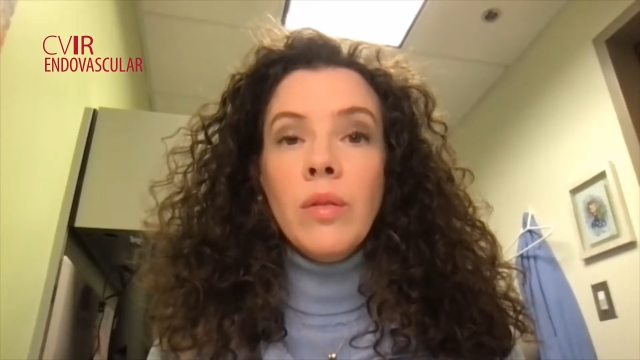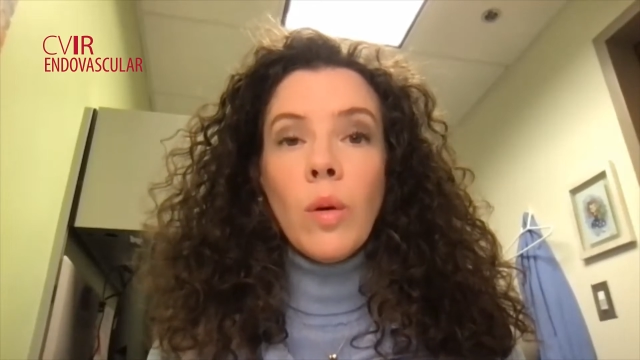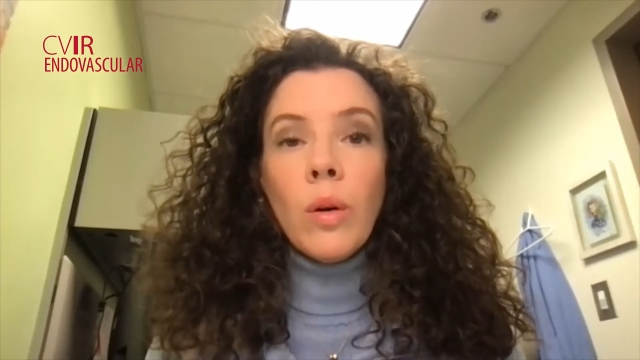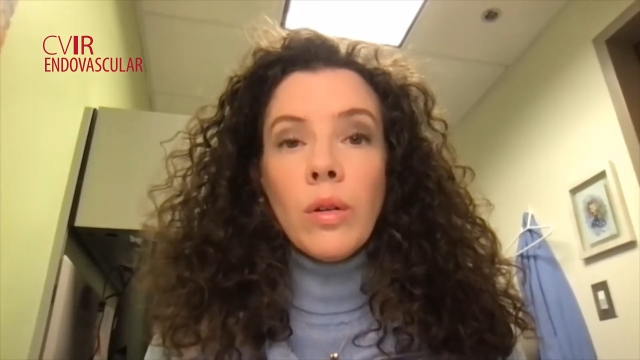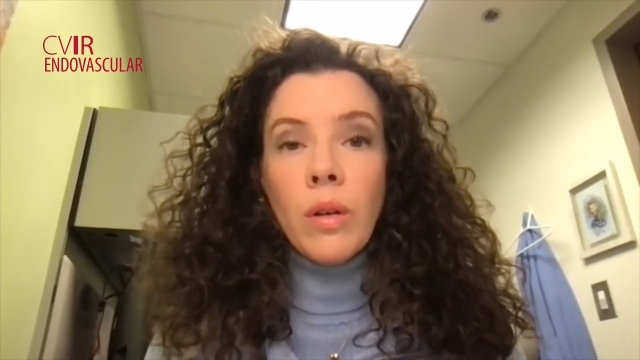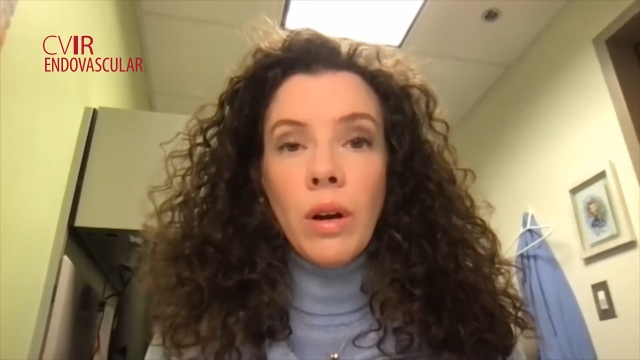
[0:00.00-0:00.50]

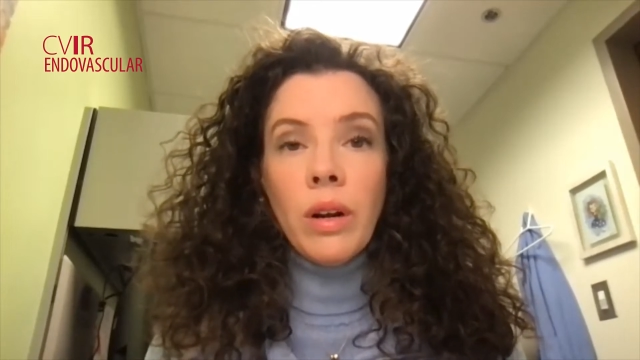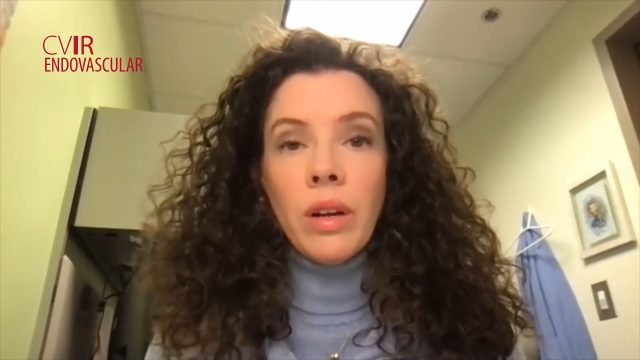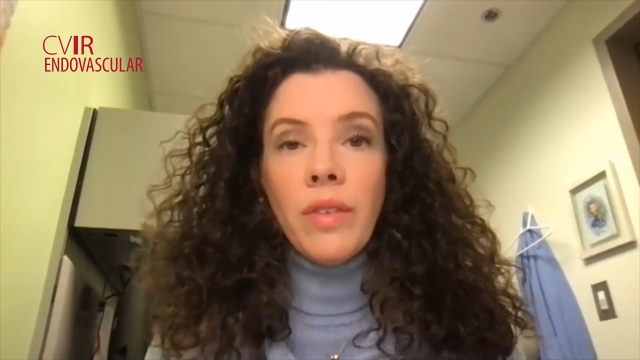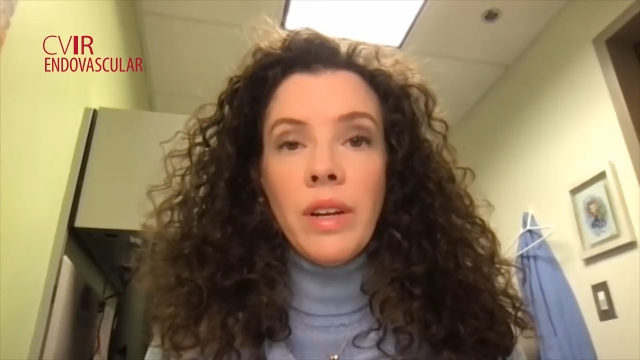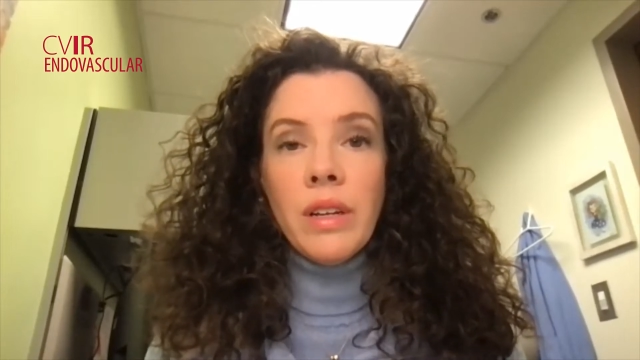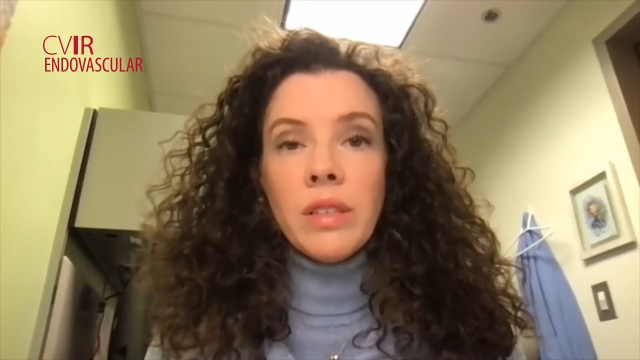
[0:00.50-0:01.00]
or chronic
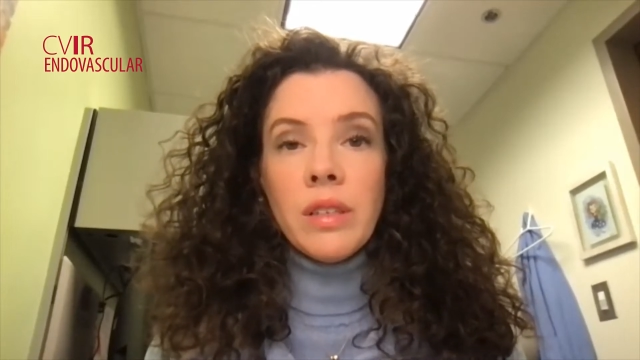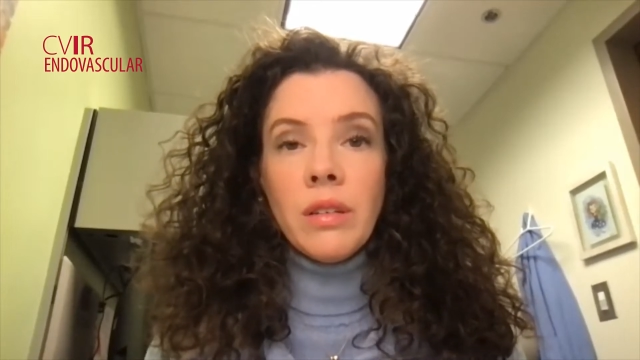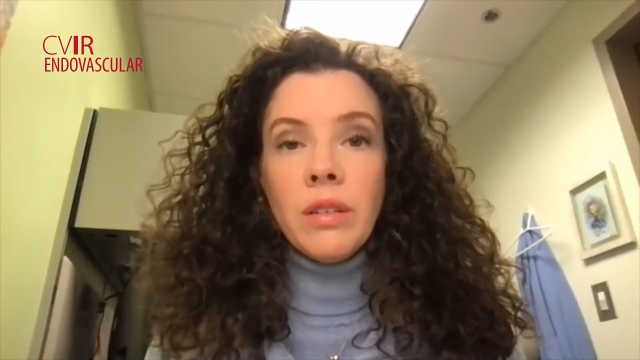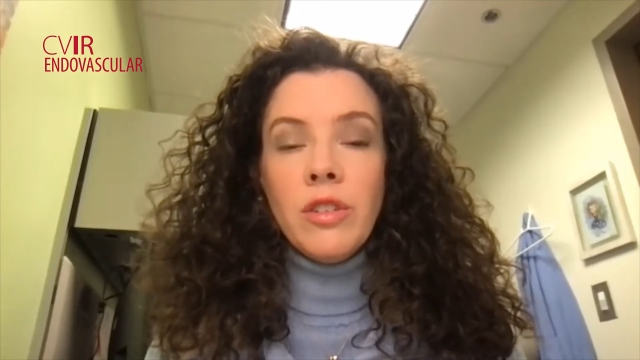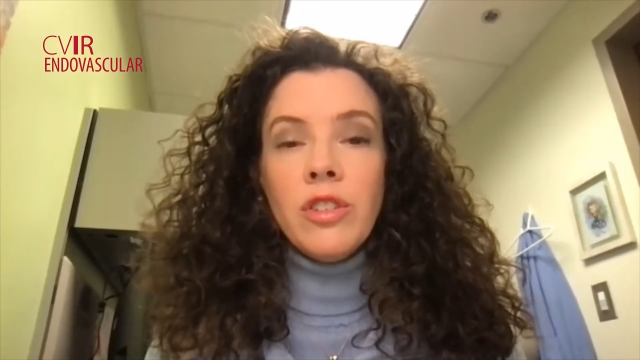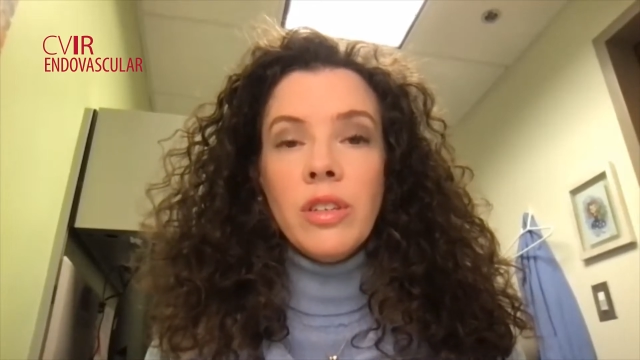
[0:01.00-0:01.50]
venous
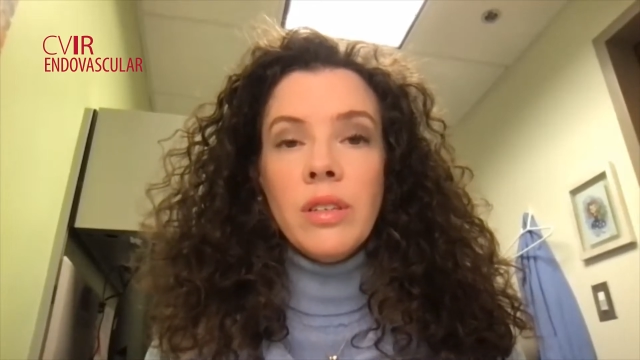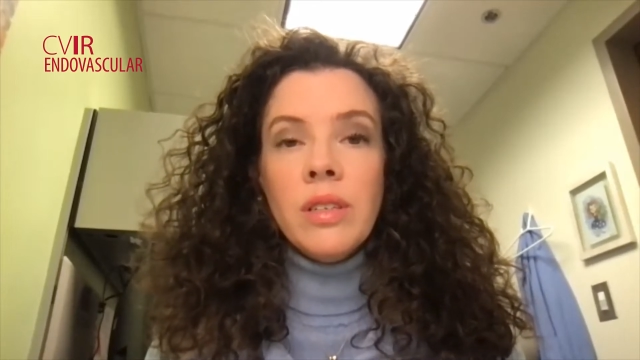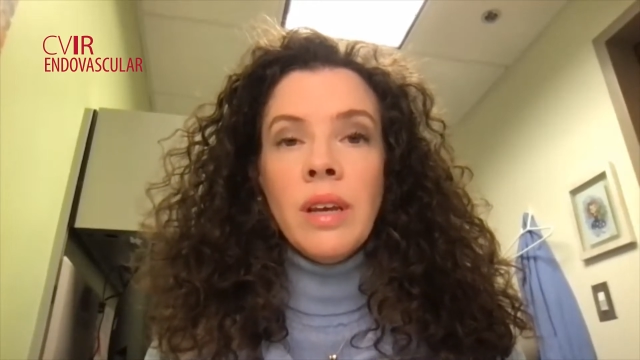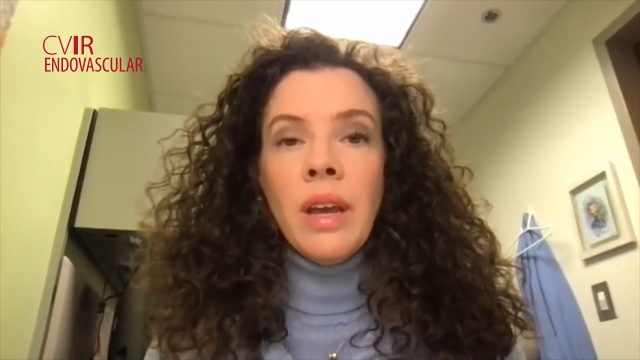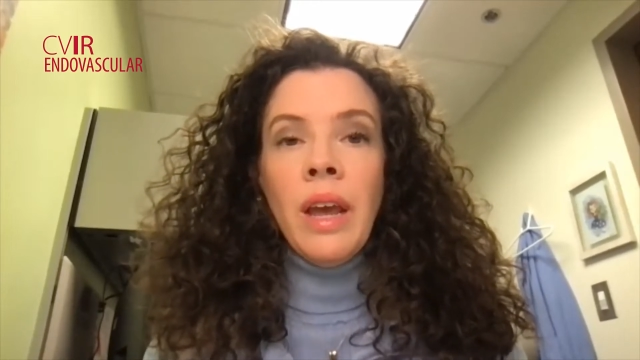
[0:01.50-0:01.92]
occlusions.